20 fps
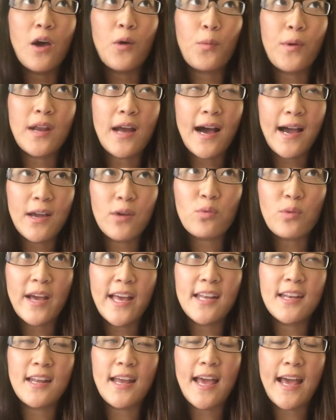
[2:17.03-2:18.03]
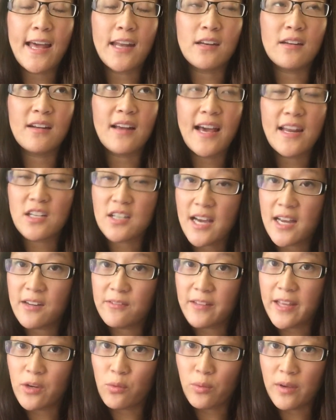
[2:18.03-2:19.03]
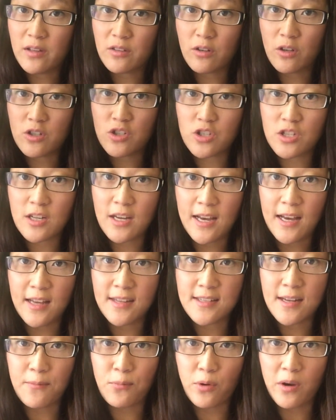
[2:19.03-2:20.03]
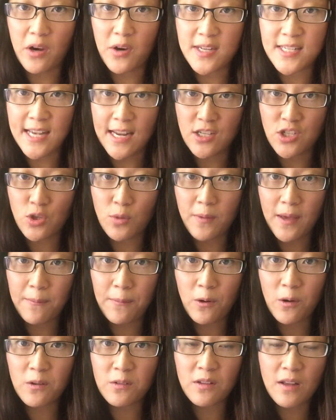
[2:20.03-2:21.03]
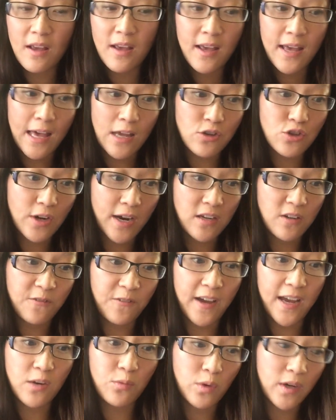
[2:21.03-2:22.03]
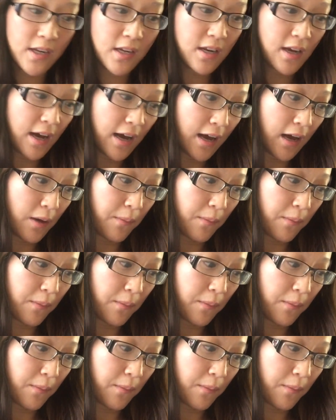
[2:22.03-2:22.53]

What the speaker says: when I went and kind of like researched temporary tattoo papers and tried to find one,